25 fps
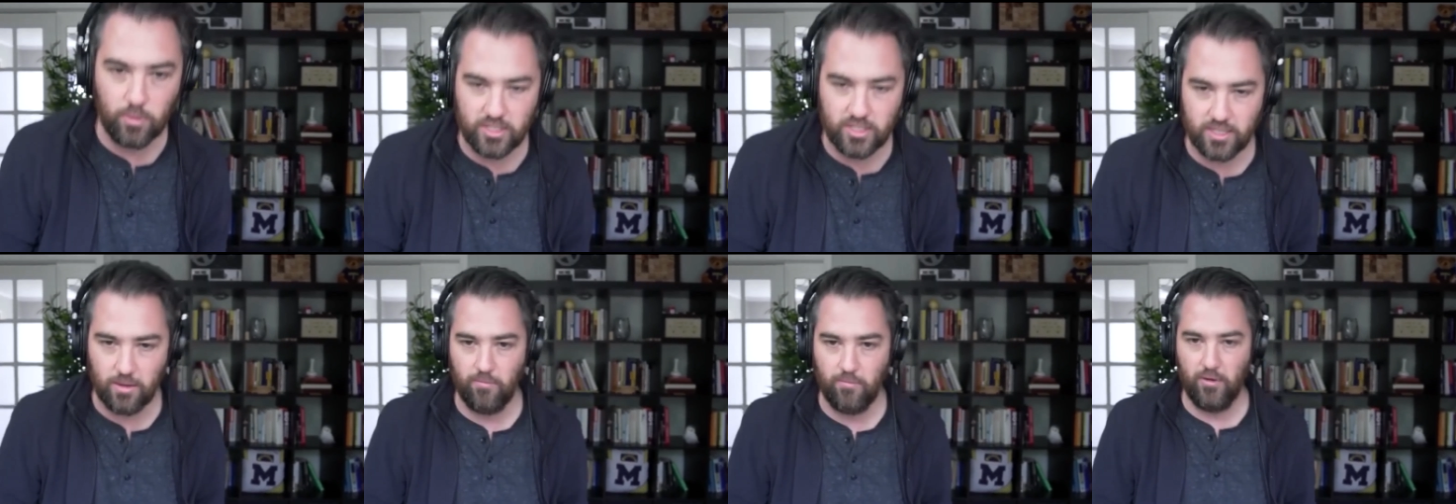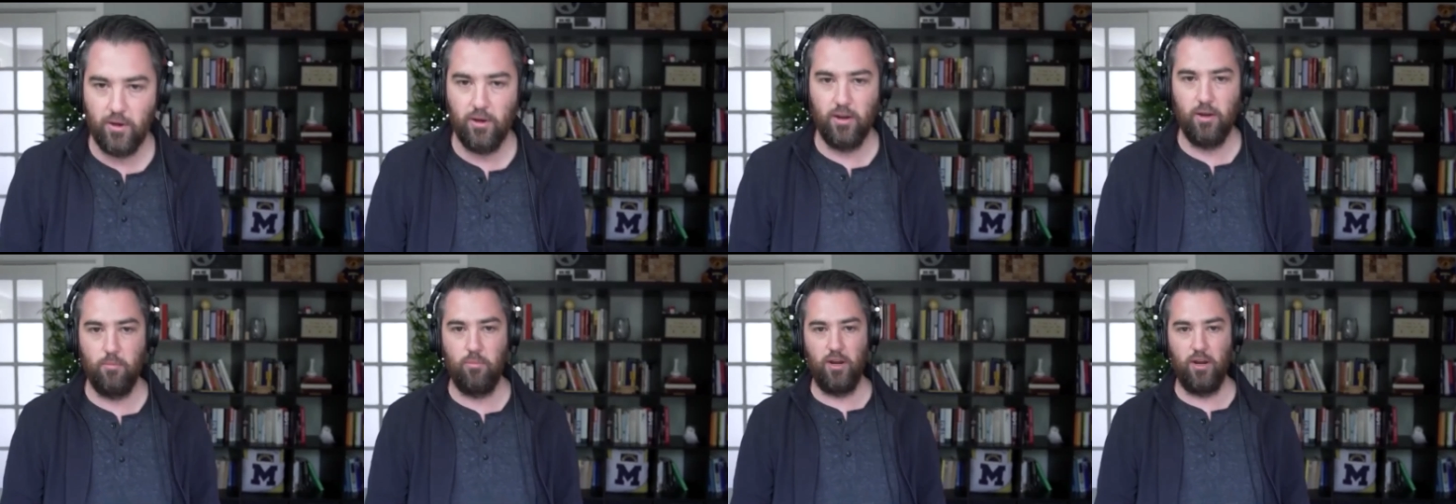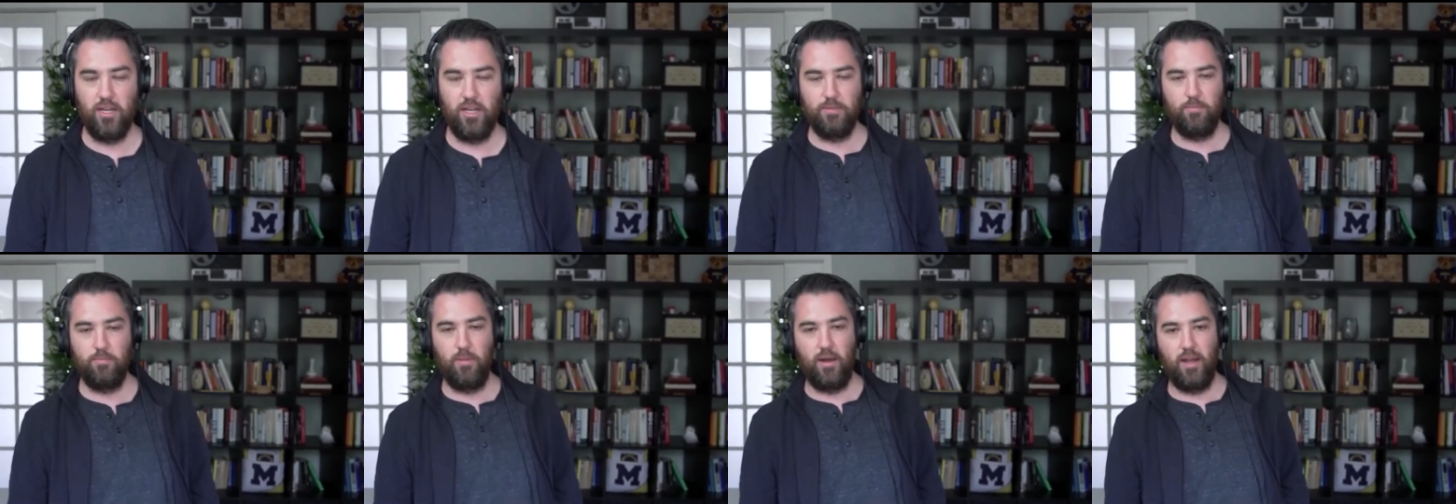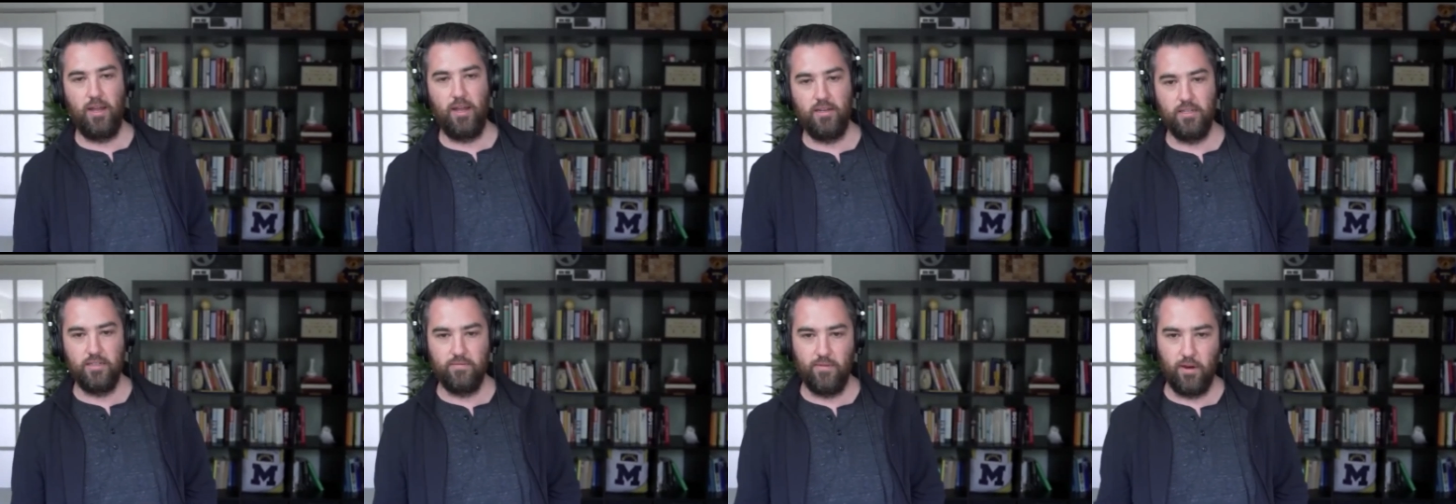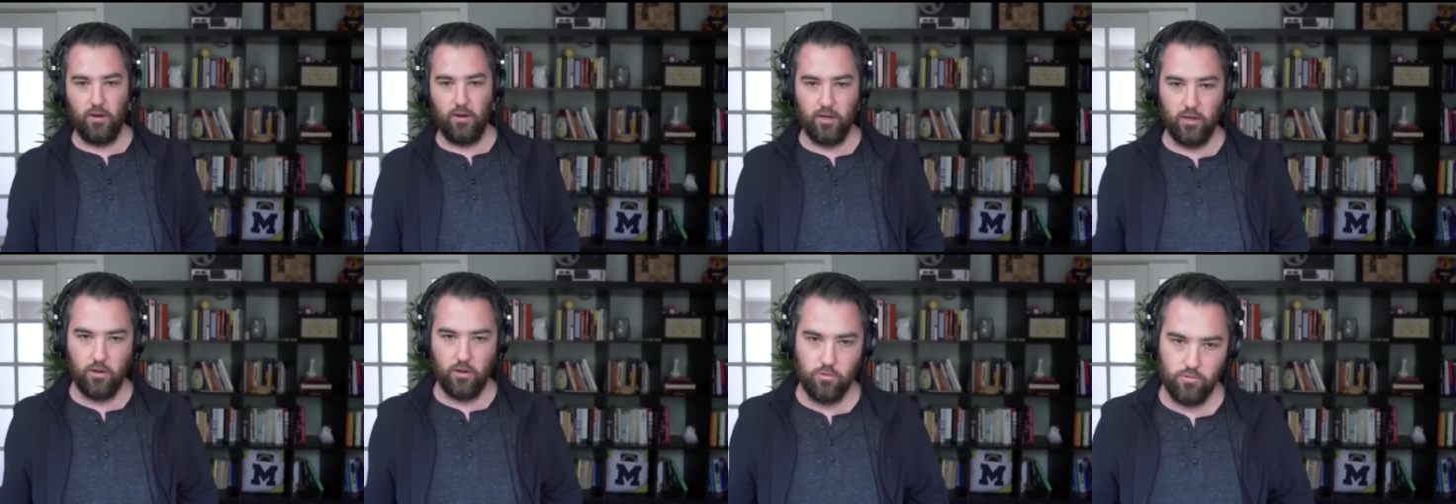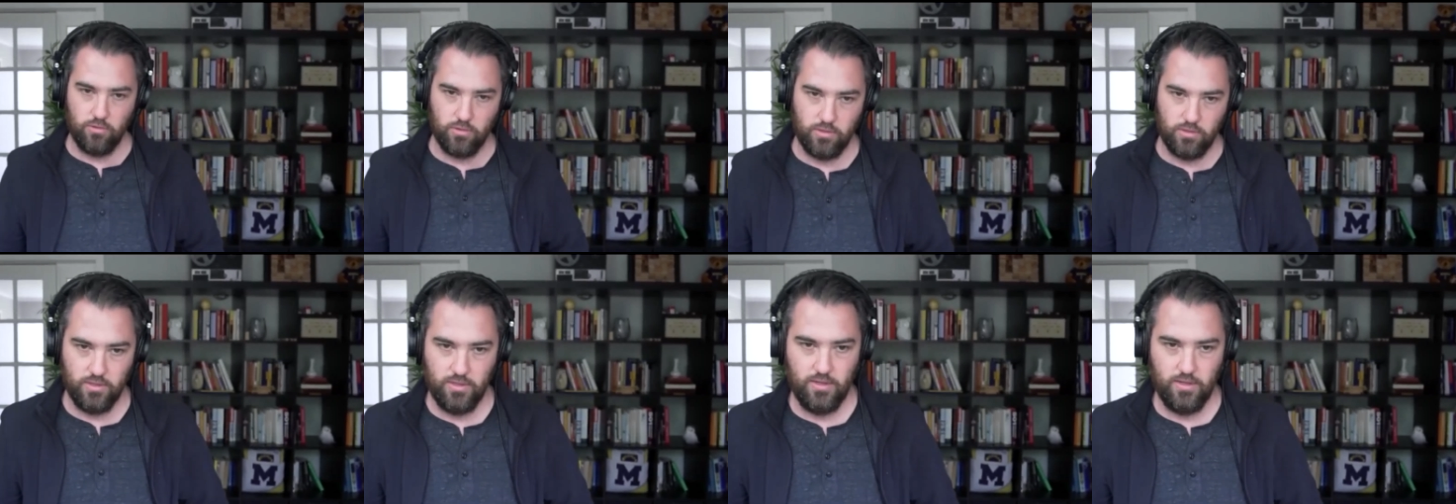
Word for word: which I'm very impressed by, it's very cool.